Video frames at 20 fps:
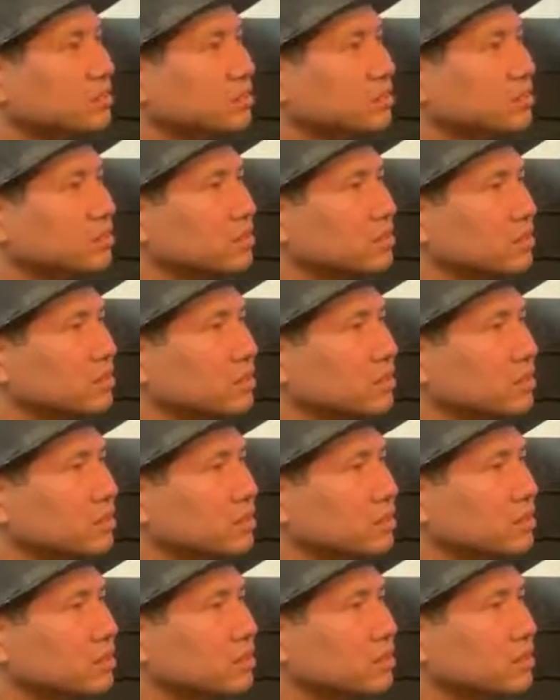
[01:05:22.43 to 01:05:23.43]
getting the
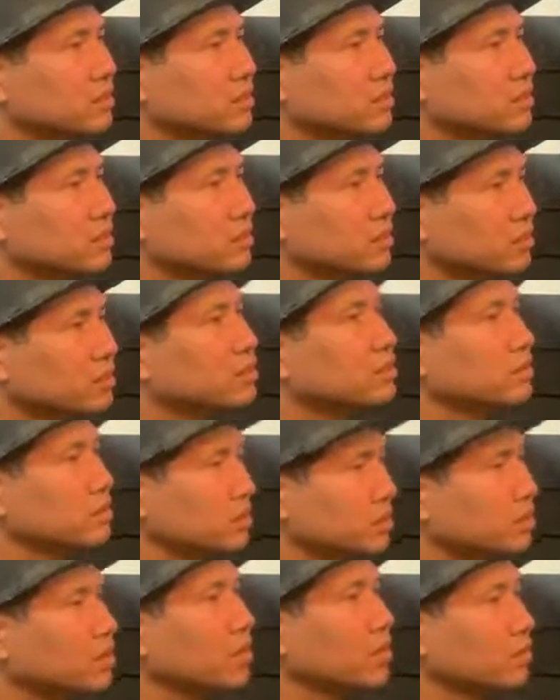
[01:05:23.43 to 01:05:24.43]
opportunity so
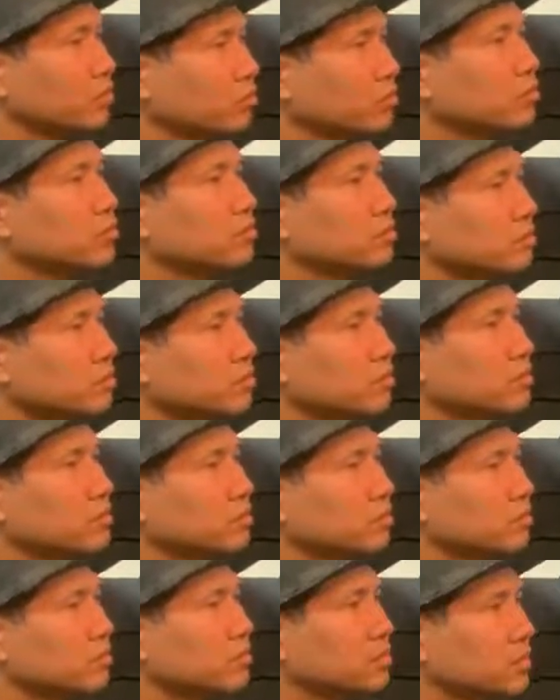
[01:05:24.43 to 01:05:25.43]
everybody, yeah, on board can
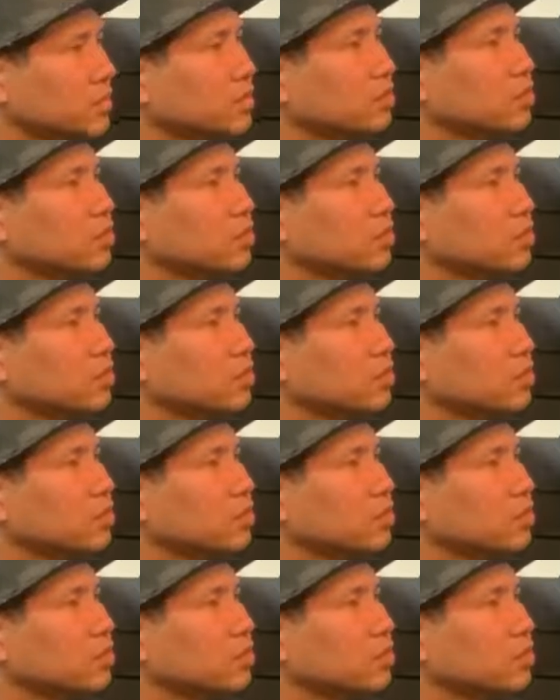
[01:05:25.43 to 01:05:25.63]
partake